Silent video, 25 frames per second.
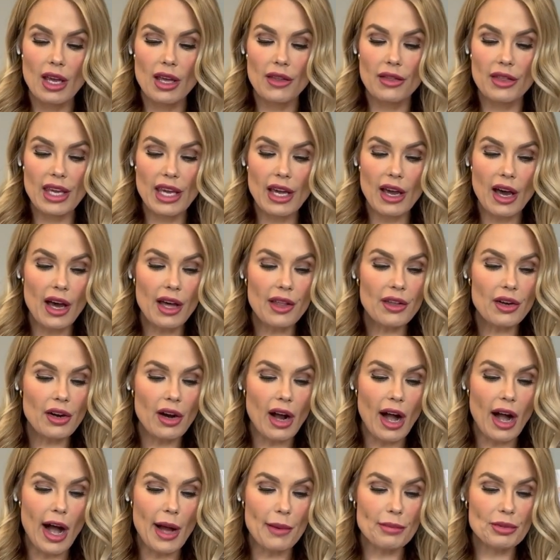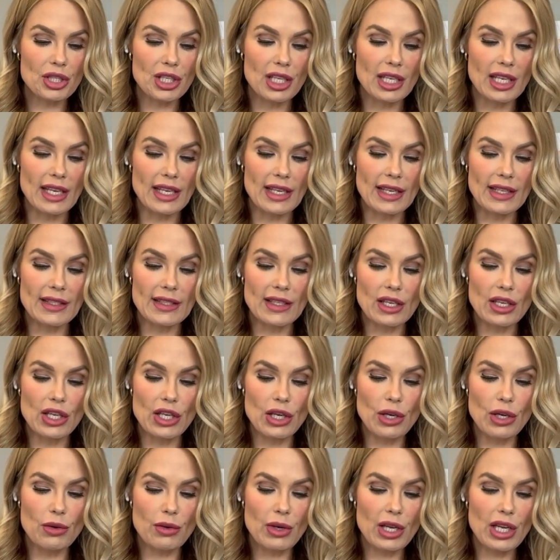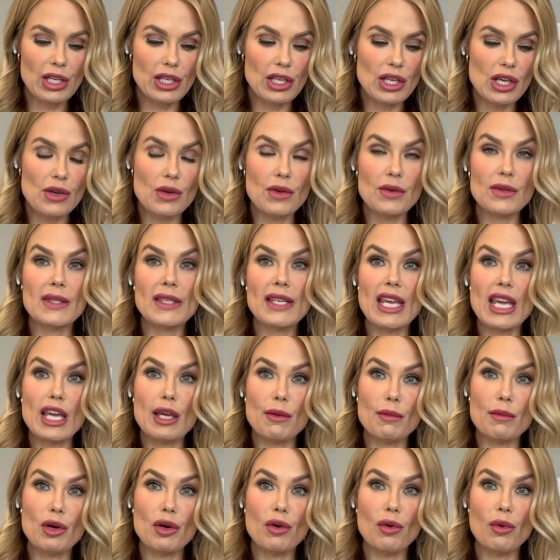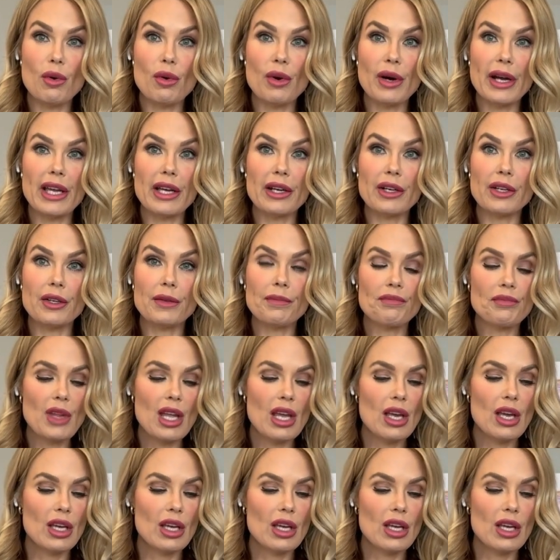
the other option is you can use emu oil.